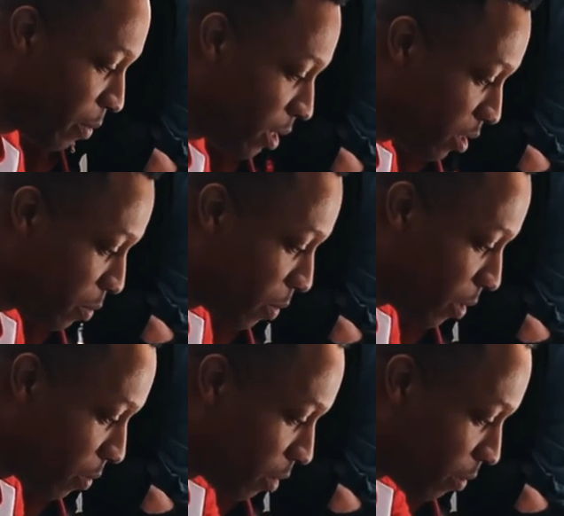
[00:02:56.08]
is, but
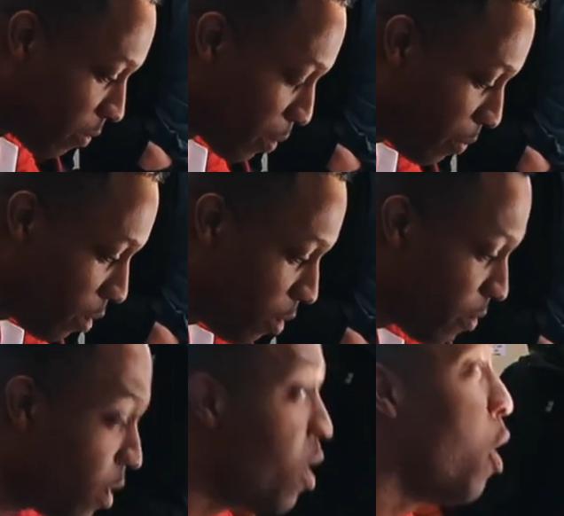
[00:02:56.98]
I'm gonna flip it
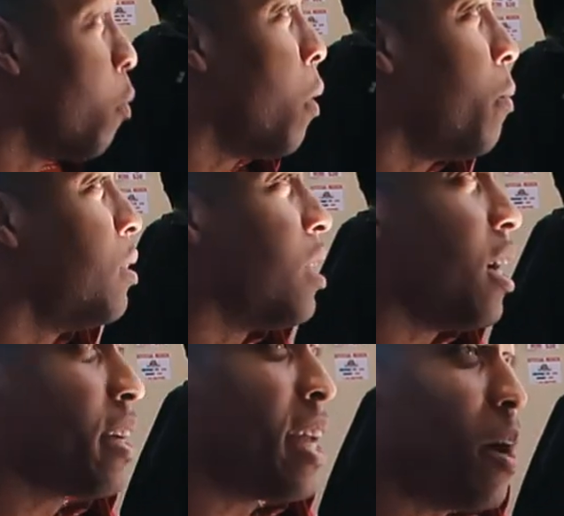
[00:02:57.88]
over. What was
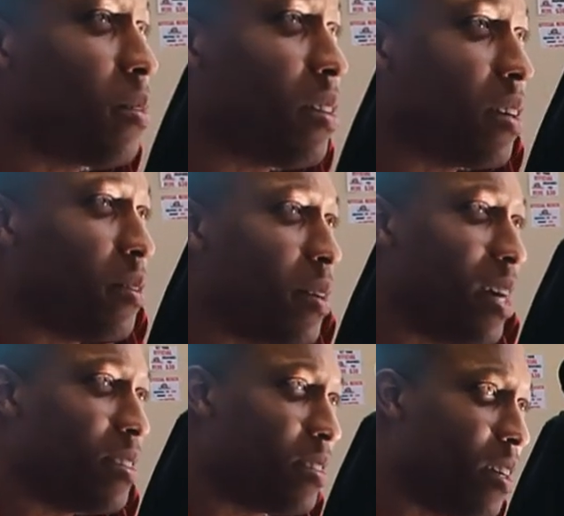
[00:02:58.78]
that count thing you
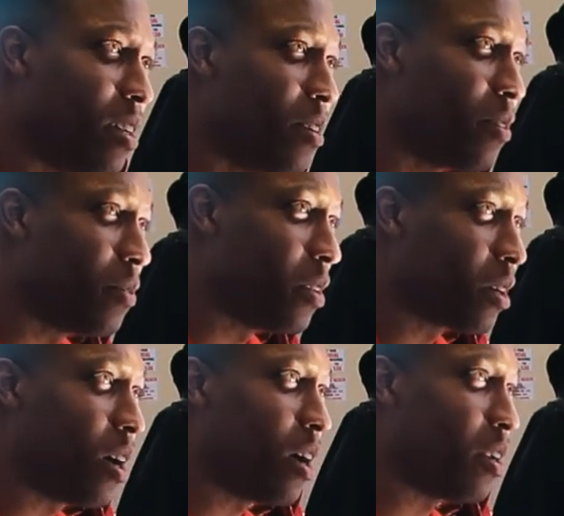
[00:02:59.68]
guys did for the
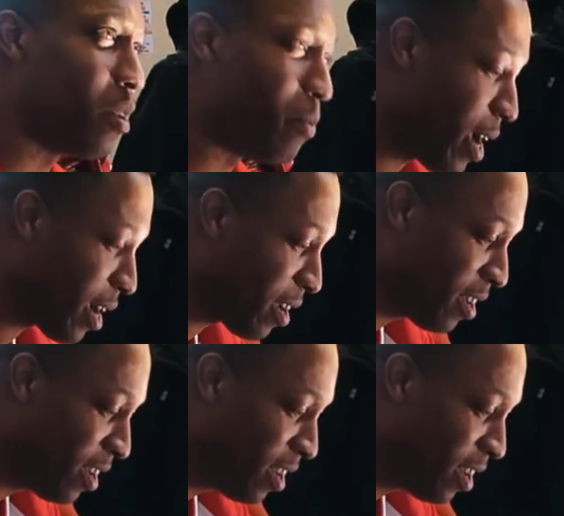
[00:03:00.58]
card in the back? I